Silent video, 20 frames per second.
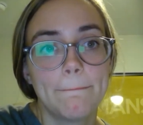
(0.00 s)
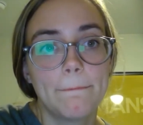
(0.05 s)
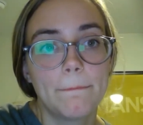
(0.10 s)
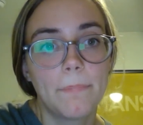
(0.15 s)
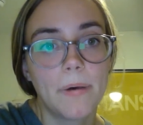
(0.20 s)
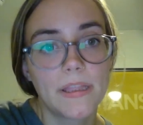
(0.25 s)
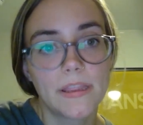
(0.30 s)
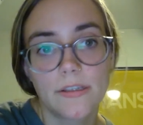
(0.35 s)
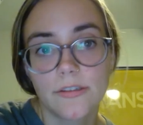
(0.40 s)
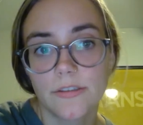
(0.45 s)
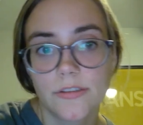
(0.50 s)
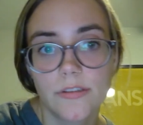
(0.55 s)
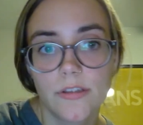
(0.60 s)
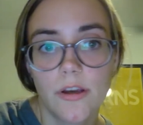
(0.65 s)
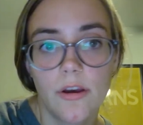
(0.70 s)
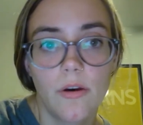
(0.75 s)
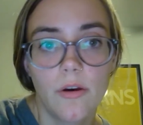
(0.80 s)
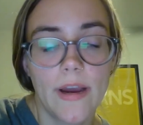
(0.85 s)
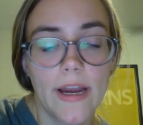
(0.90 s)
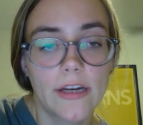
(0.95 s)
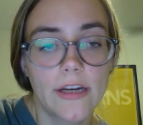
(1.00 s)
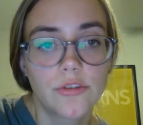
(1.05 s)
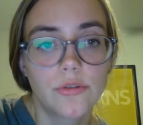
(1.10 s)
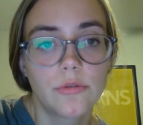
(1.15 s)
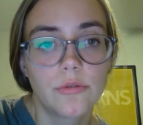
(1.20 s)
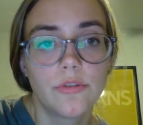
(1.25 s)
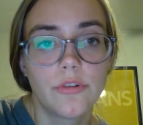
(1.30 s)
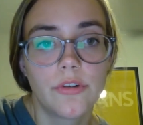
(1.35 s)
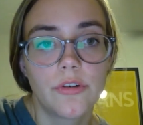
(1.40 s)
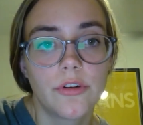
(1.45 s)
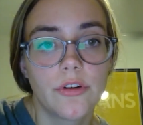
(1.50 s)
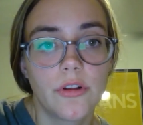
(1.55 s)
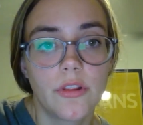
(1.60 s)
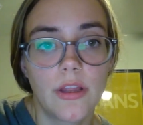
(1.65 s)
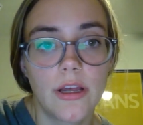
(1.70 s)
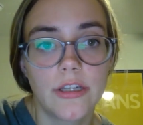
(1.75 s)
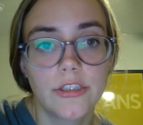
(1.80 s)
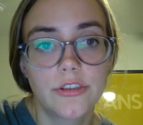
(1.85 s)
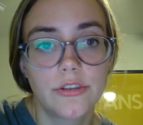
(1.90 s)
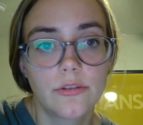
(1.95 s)
but there's no actual
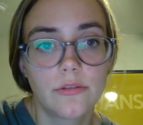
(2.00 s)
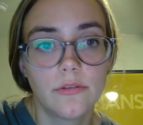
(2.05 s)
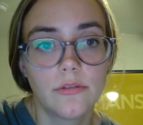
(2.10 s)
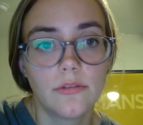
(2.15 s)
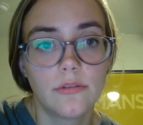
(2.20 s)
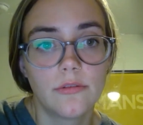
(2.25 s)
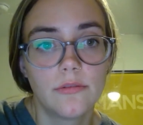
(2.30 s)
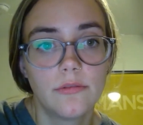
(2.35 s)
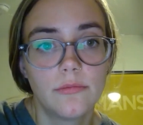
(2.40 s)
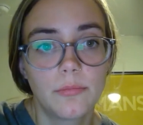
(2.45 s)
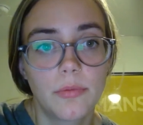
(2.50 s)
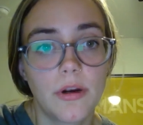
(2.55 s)
neurological